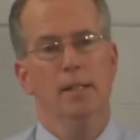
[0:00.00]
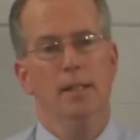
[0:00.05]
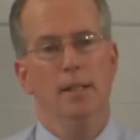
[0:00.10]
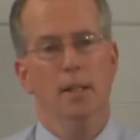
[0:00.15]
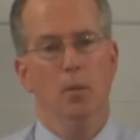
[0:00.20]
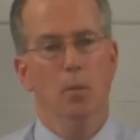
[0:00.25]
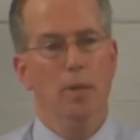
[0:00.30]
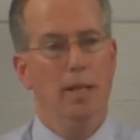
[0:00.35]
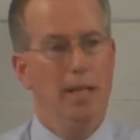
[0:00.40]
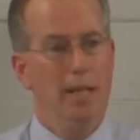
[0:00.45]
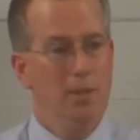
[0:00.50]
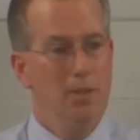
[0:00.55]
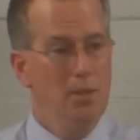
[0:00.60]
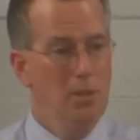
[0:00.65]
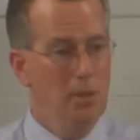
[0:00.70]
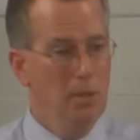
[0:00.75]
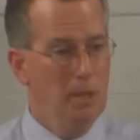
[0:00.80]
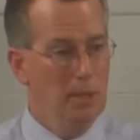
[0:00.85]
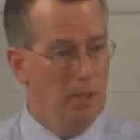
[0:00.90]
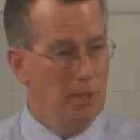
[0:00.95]
then we need
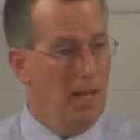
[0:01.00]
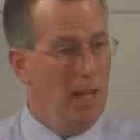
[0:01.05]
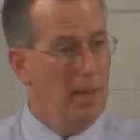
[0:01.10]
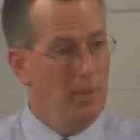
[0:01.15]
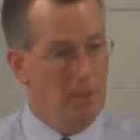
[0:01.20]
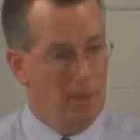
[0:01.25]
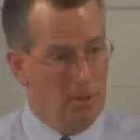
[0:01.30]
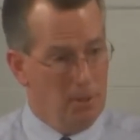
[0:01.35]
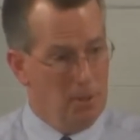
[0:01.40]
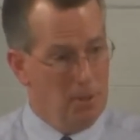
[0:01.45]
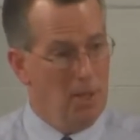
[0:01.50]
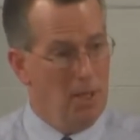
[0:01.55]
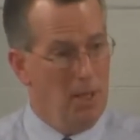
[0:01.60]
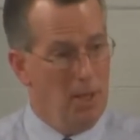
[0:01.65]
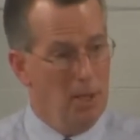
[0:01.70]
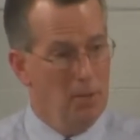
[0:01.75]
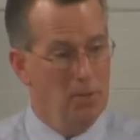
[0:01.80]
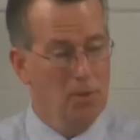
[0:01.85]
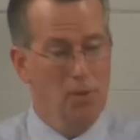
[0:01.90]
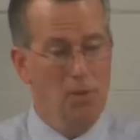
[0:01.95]
to examine
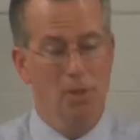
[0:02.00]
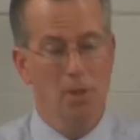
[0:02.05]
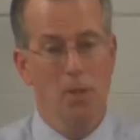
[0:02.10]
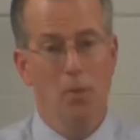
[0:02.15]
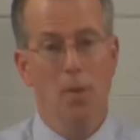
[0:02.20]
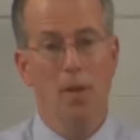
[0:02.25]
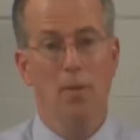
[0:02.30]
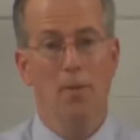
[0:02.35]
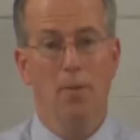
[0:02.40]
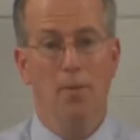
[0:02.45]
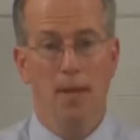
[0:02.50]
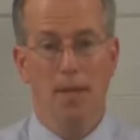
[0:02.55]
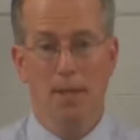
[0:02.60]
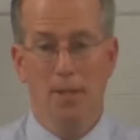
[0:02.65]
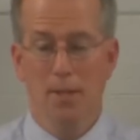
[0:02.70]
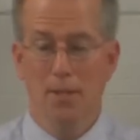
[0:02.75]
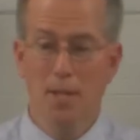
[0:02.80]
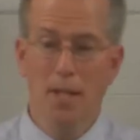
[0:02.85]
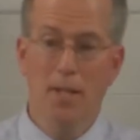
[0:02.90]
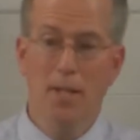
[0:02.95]
ourselves to see whether that
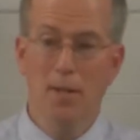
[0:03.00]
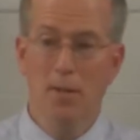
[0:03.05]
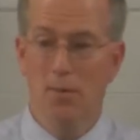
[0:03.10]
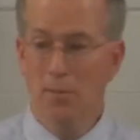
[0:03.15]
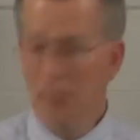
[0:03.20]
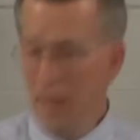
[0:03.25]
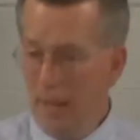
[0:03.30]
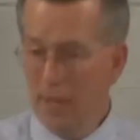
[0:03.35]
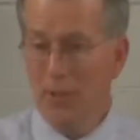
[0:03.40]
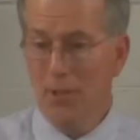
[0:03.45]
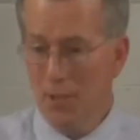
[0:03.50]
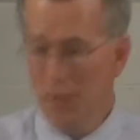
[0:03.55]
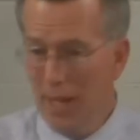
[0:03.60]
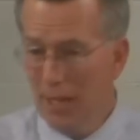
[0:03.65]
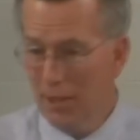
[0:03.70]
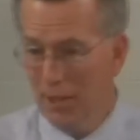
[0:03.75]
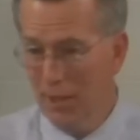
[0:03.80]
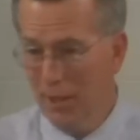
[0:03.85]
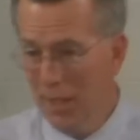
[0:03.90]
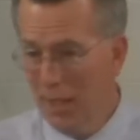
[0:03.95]
intended effect is
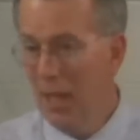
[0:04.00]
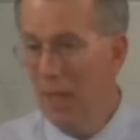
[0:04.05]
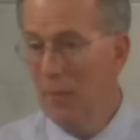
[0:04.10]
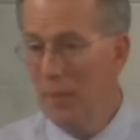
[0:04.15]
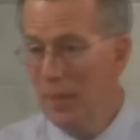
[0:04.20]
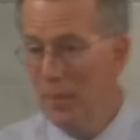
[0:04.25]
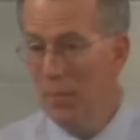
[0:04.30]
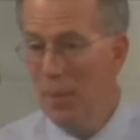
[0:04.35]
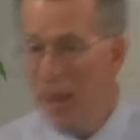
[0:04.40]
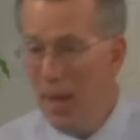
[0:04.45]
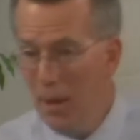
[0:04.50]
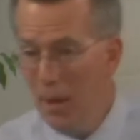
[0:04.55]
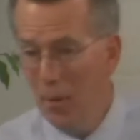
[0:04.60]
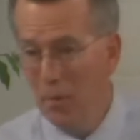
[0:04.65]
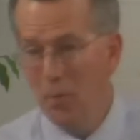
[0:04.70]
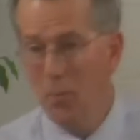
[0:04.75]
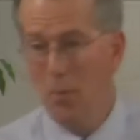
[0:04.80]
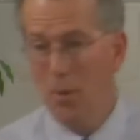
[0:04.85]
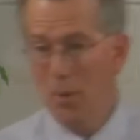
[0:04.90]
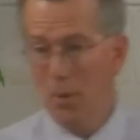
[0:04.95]
actually coming
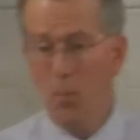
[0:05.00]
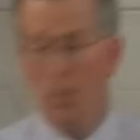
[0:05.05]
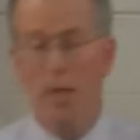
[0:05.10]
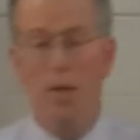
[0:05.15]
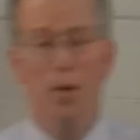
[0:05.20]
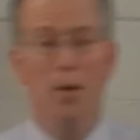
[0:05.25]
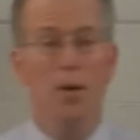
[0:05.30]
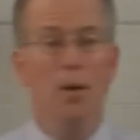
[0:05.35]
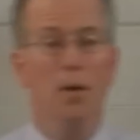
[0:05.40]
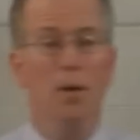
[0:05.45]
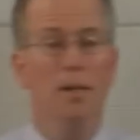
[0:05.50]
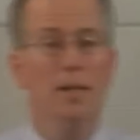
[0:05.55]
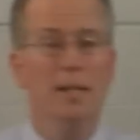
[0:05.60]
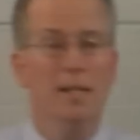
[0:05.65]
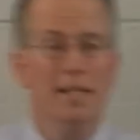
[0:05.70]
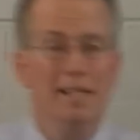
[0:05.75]
about, whether we are